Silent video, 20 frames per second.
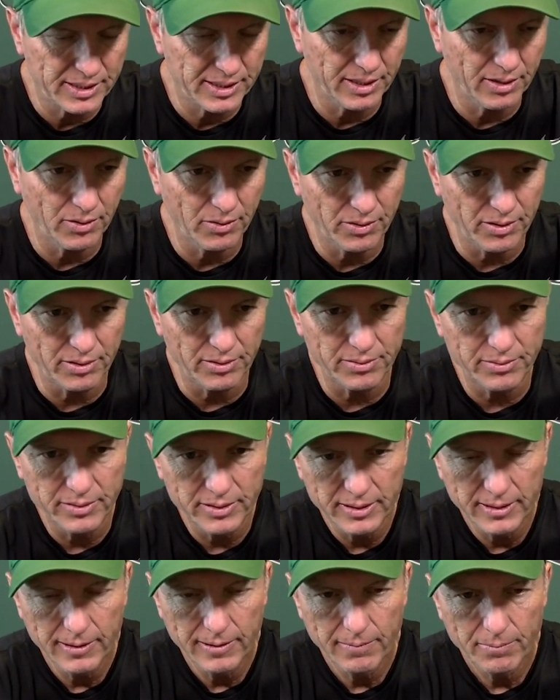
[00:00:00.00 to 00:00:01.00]

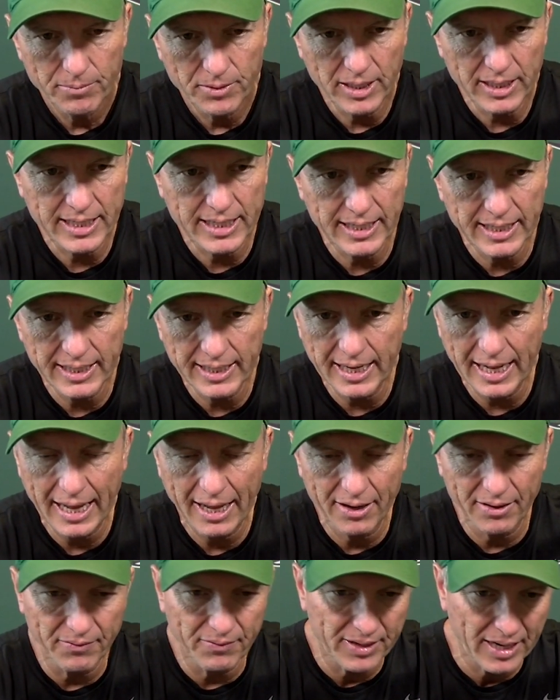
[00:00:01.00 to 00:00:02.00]
they get in and
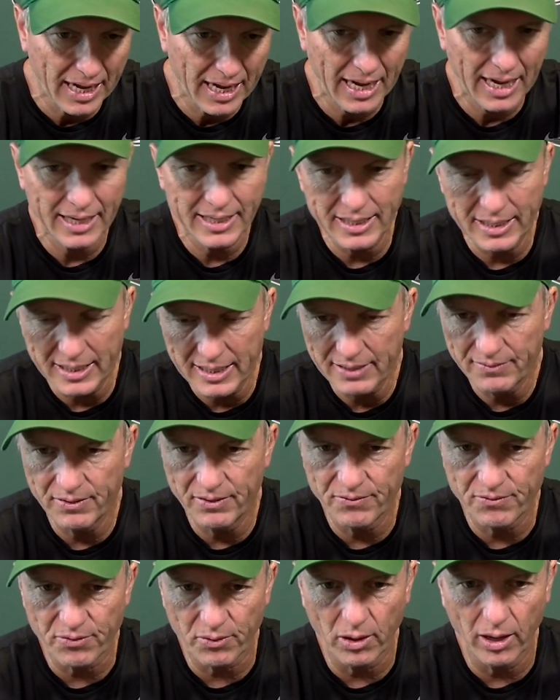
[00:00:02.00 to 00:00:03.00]
out of an odd and
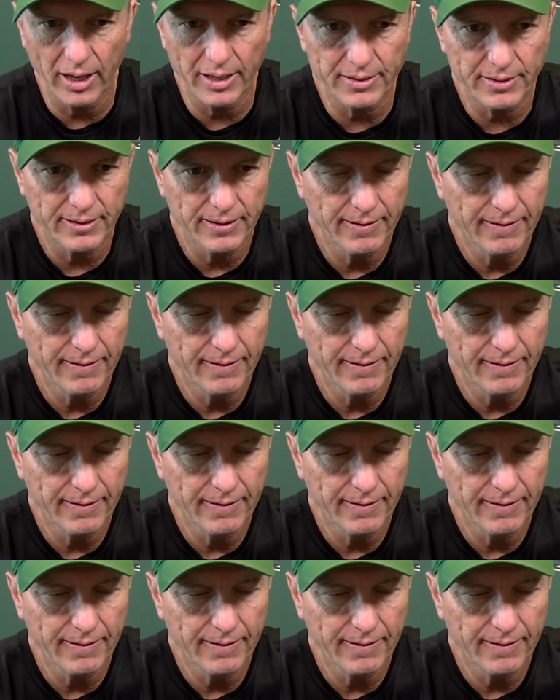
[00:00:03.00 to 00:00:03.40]
even front.